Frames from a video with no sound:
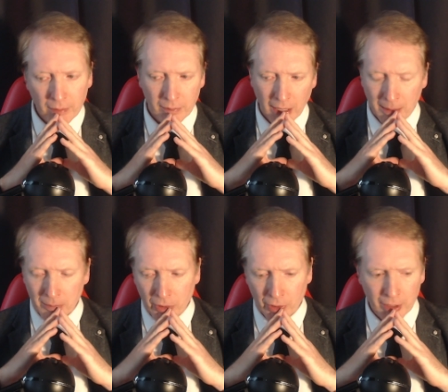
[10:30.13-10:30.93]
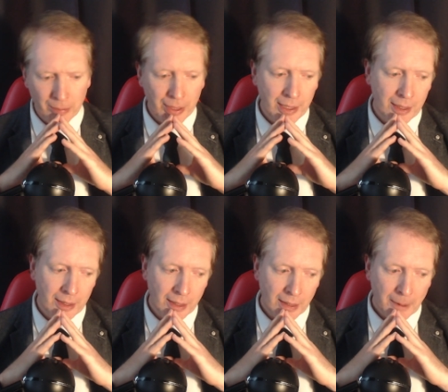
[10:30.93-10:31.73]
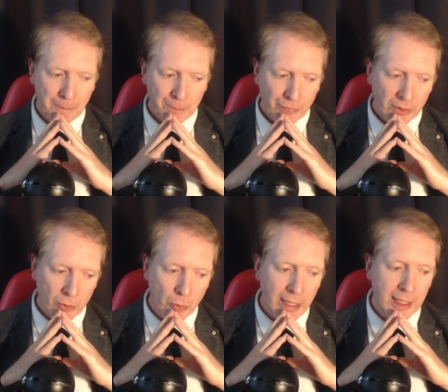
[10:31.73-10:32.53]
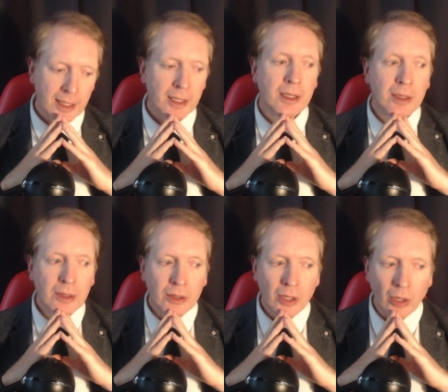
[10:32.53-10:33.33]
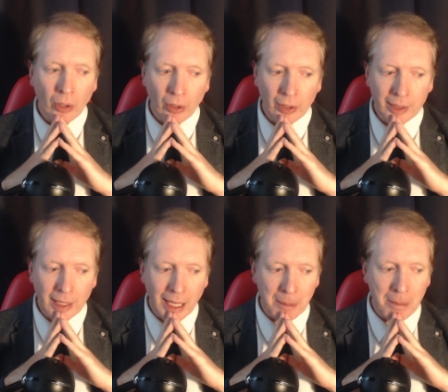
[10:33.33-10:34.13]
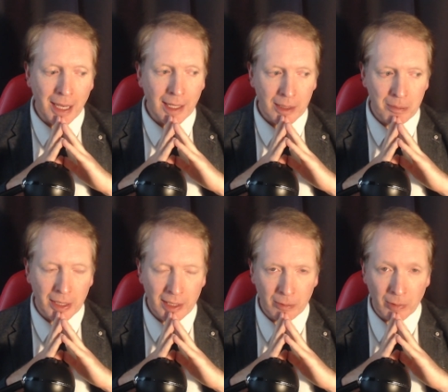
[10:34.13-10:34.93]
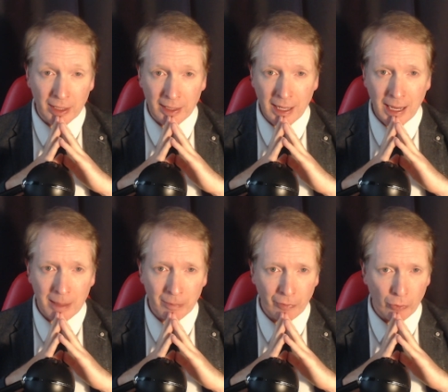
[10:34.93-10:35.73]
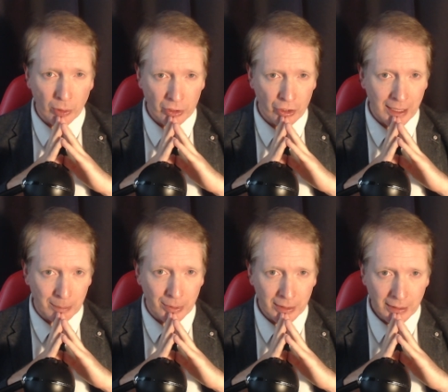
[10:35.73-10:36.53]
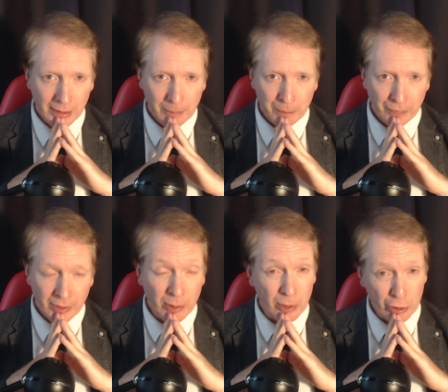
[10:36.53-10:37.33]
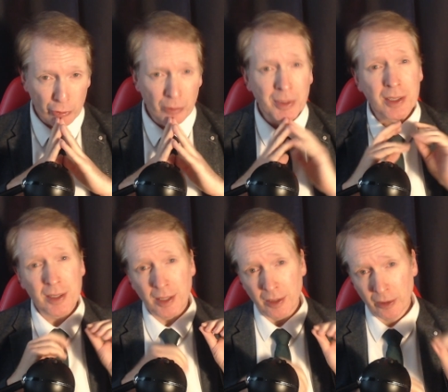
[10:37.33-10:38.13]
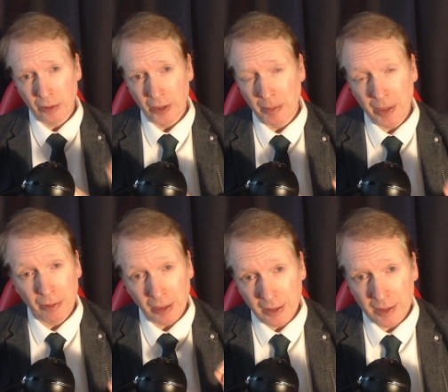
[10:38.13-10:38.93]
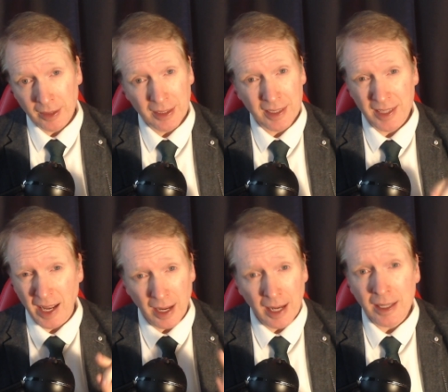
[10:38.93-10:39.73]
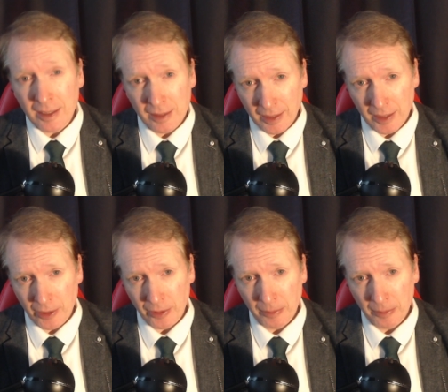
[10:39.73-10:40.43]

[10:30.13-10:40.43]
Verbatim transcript: I'm going to be waiting on a Mac Mini with an M4 chip. Now, there's rumours that they're going to be releasing this any day now.